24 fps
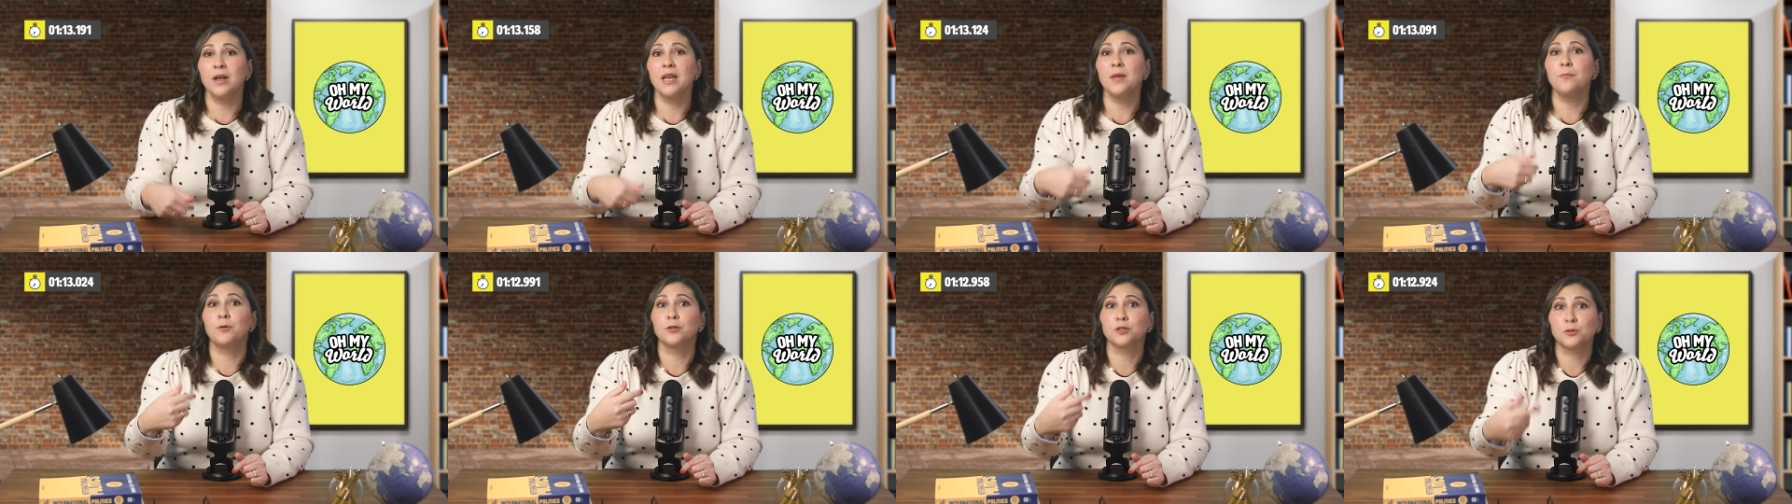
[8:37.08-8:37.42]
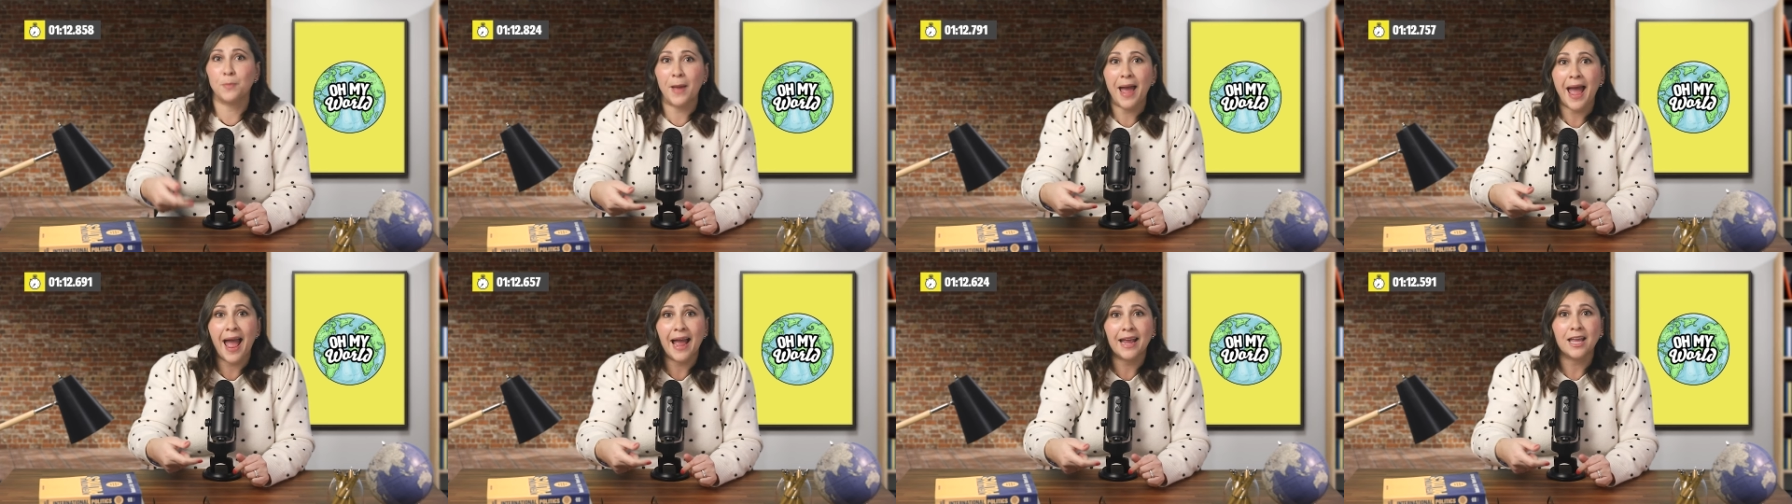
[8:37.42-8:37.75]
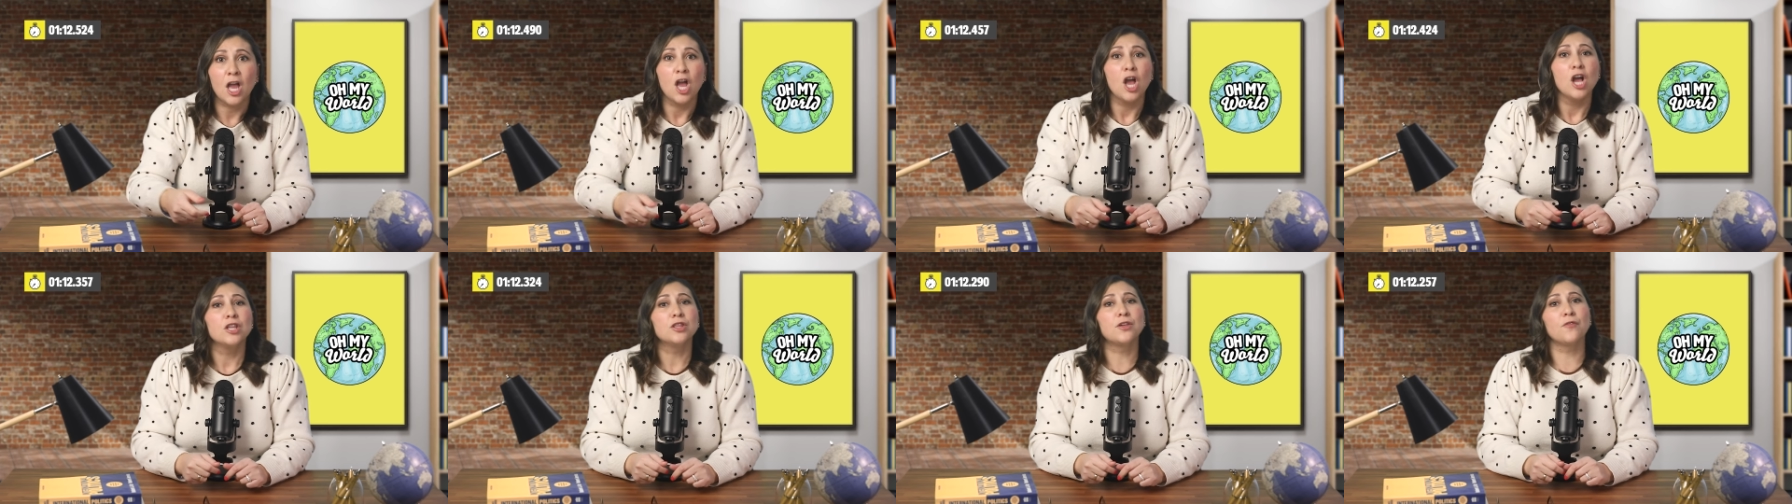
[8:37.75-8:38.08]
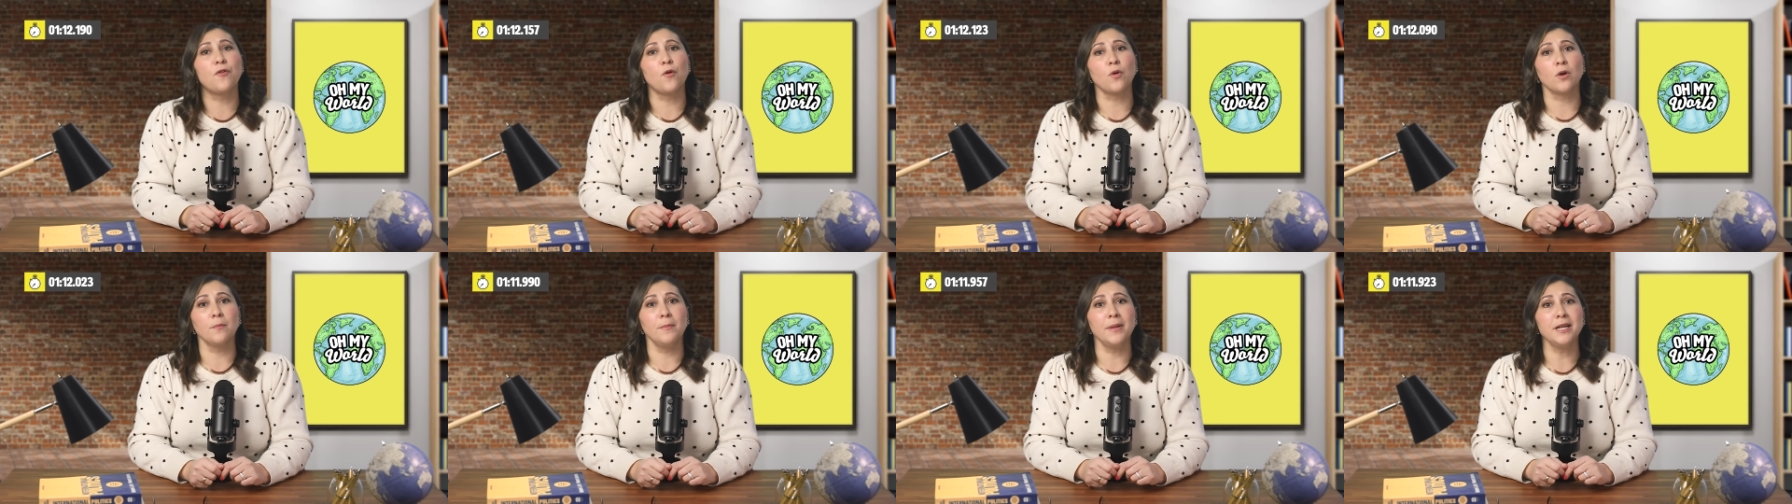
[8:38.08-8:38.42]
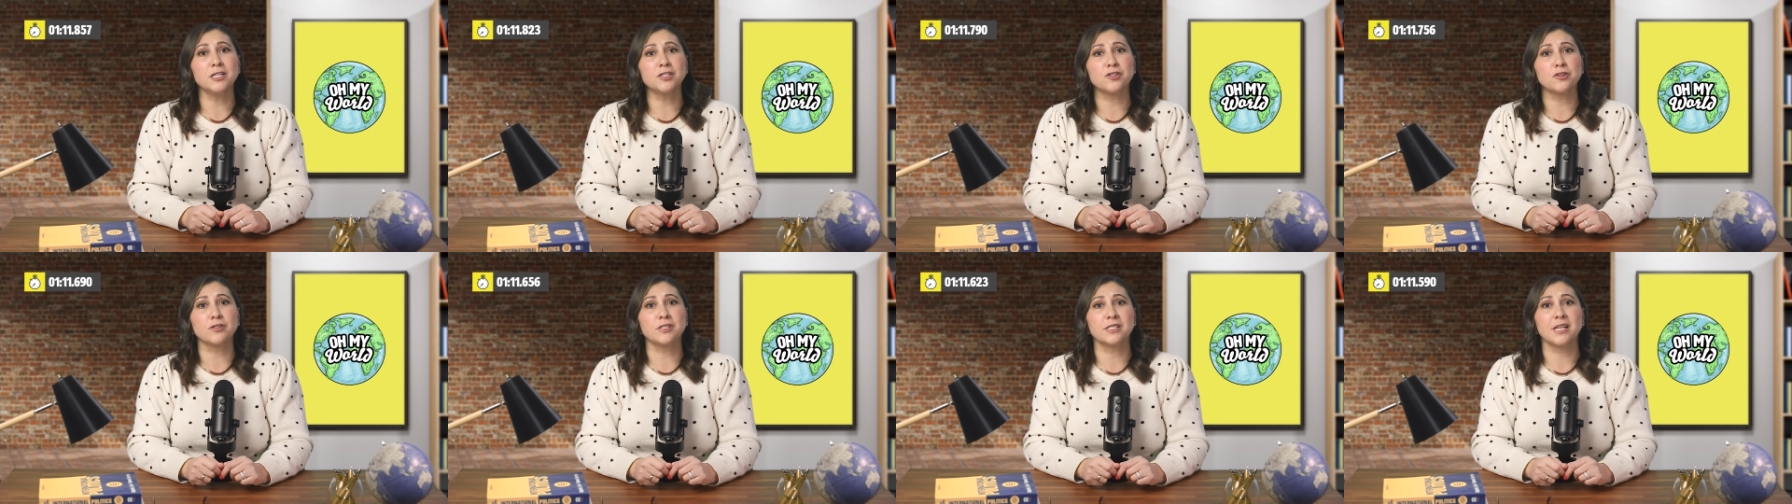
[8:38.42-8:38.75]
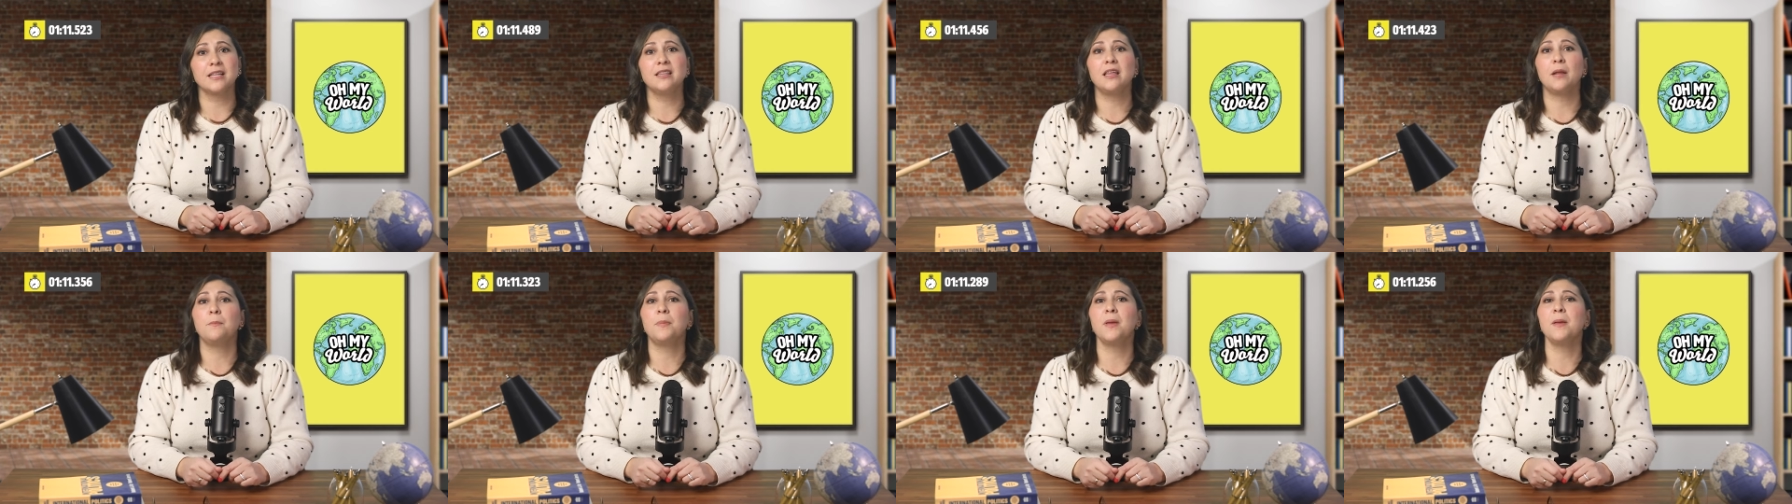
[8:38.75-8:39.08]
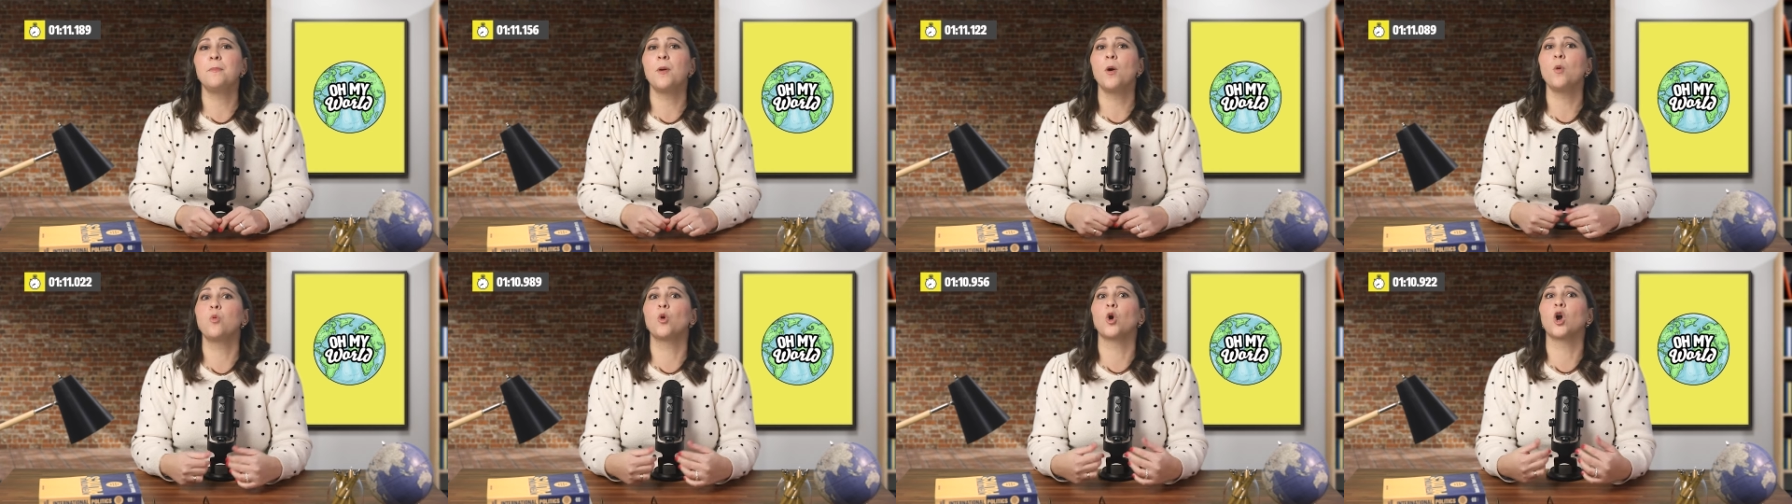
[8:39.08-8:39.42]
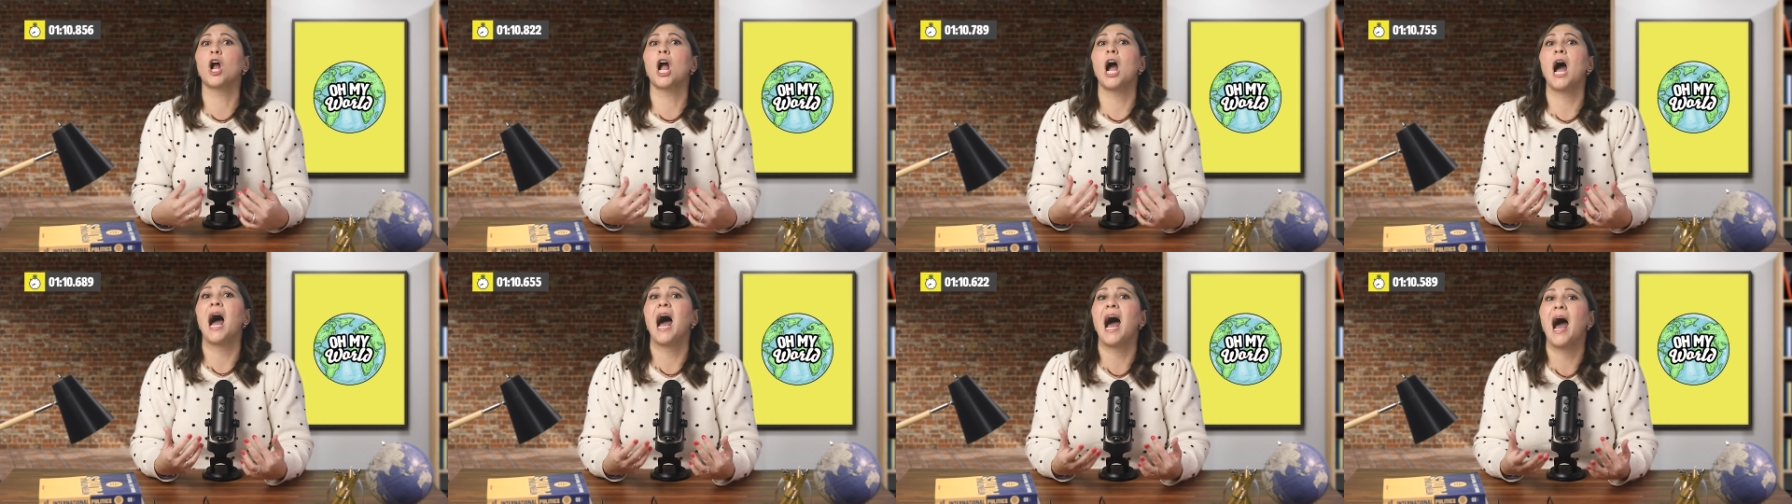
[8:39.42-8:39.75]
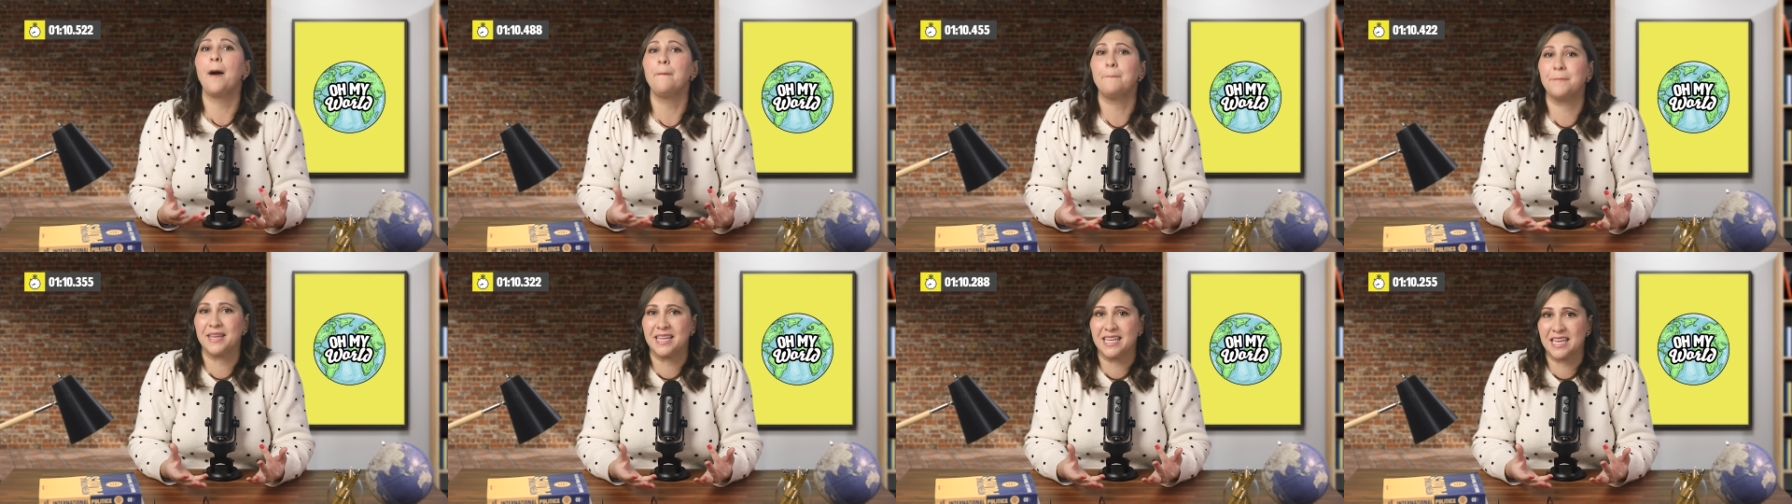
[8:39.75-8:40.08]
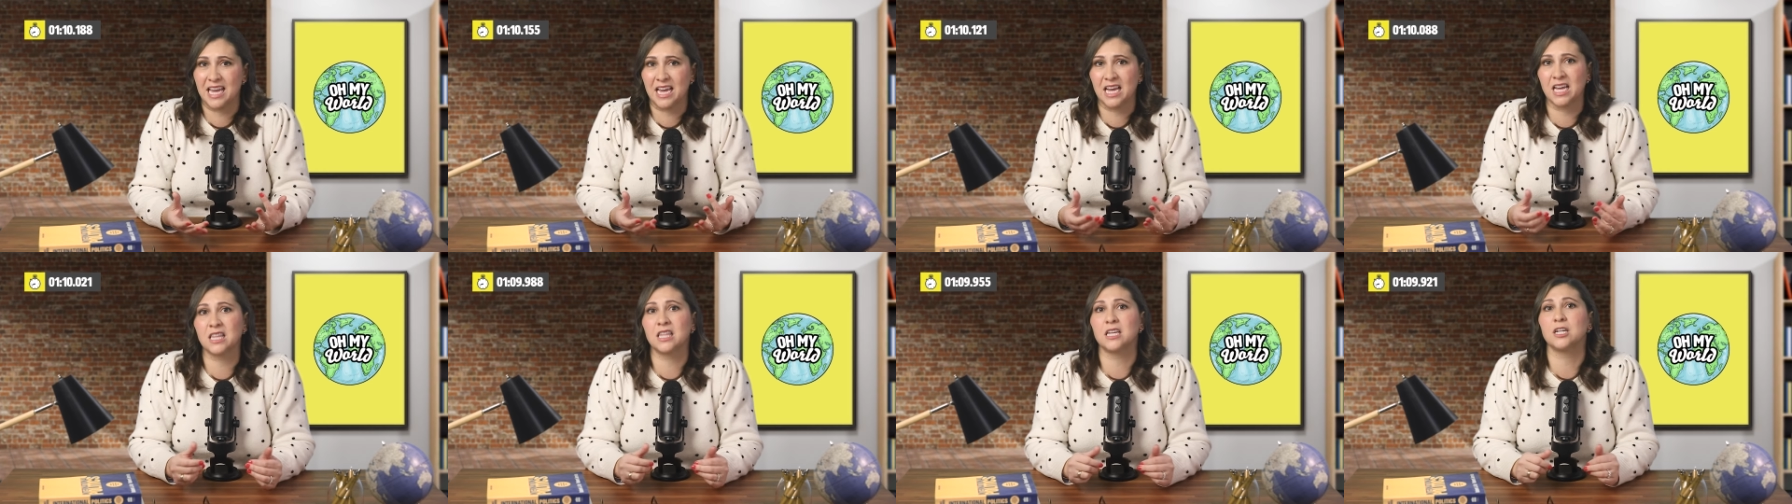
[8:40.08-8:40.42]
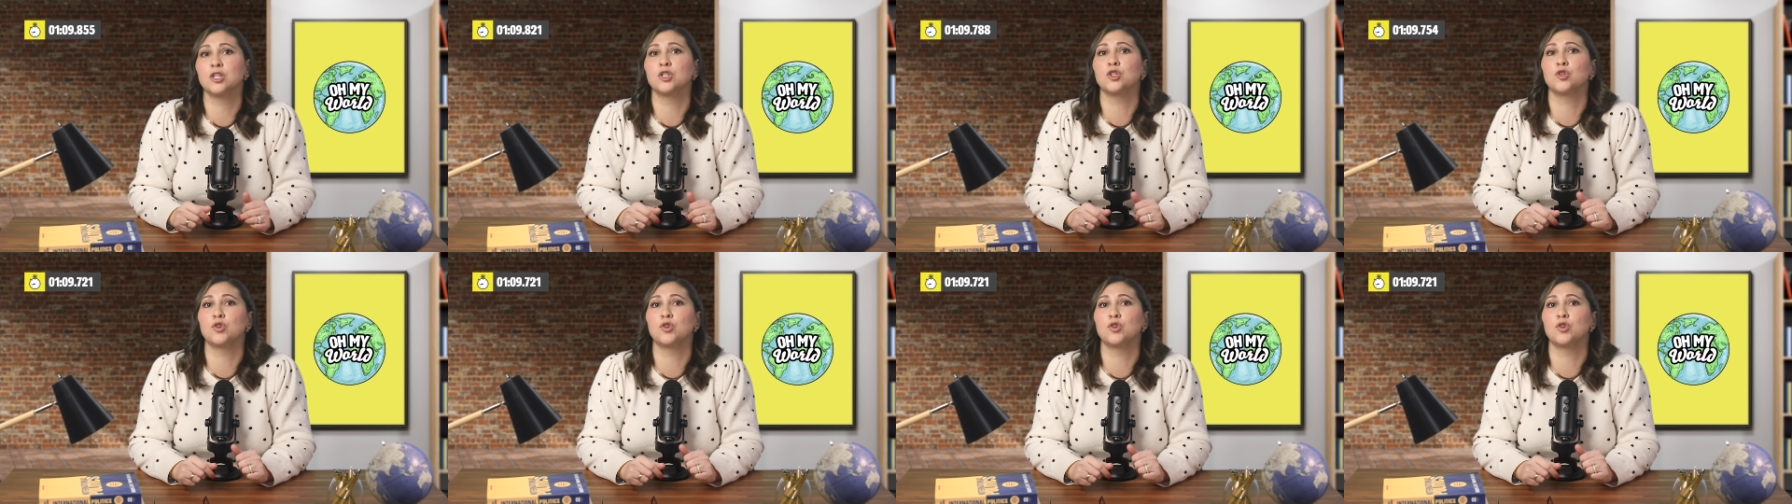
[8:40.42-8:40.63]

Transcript: when he pushed back, the foreign minister said that people were copying their